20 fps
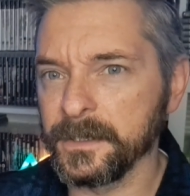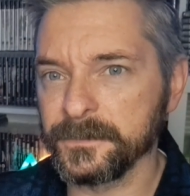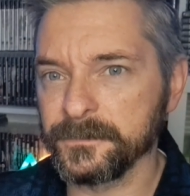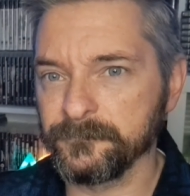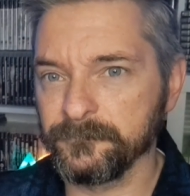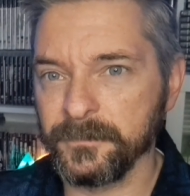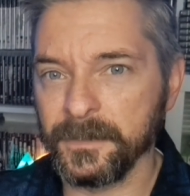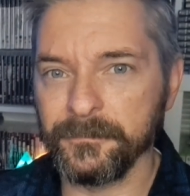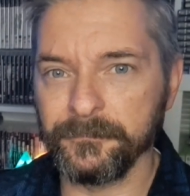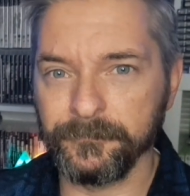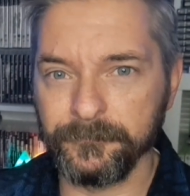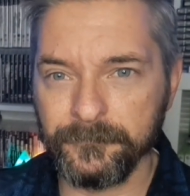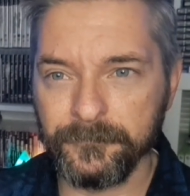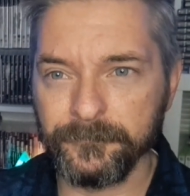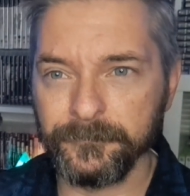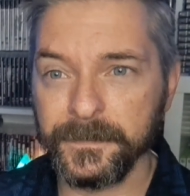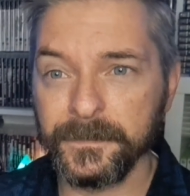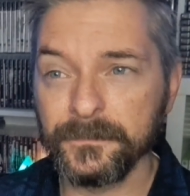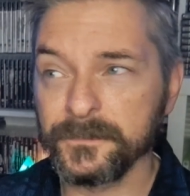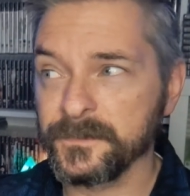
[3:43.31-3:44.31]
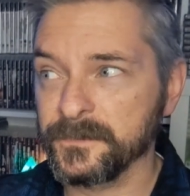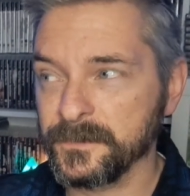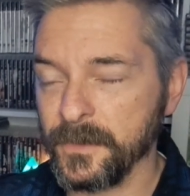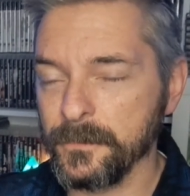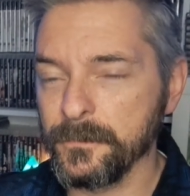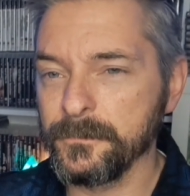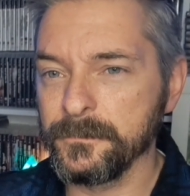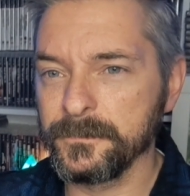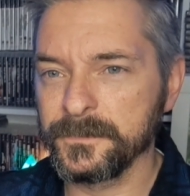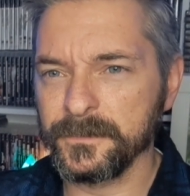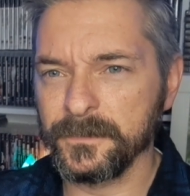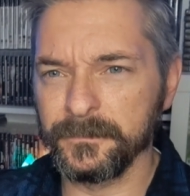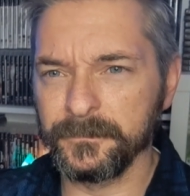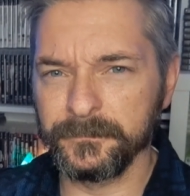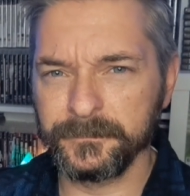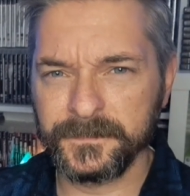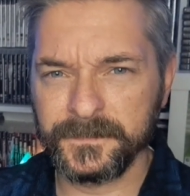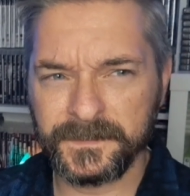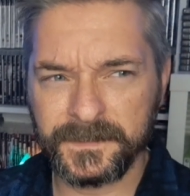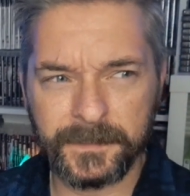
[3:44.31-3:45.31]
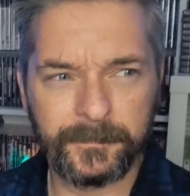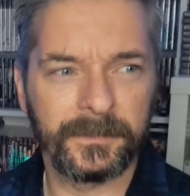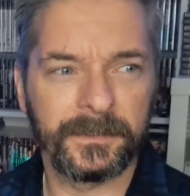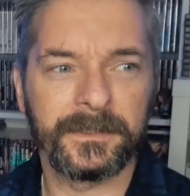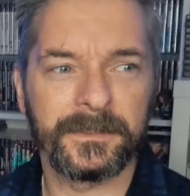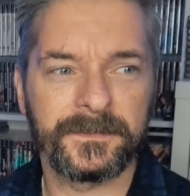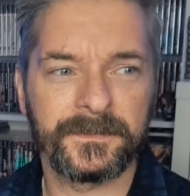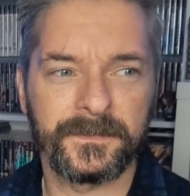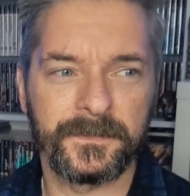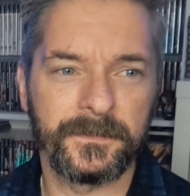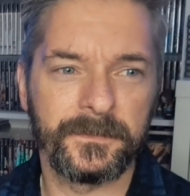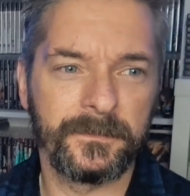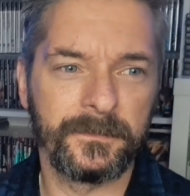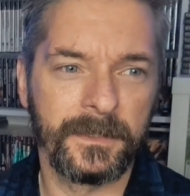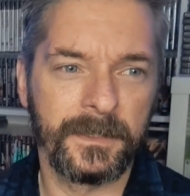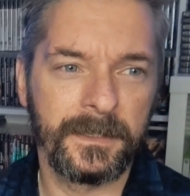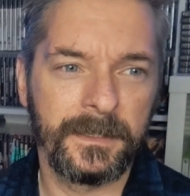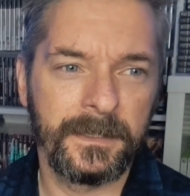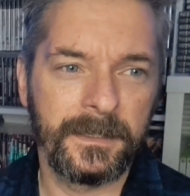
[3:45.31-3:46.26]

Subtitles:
It feels so sort of similar to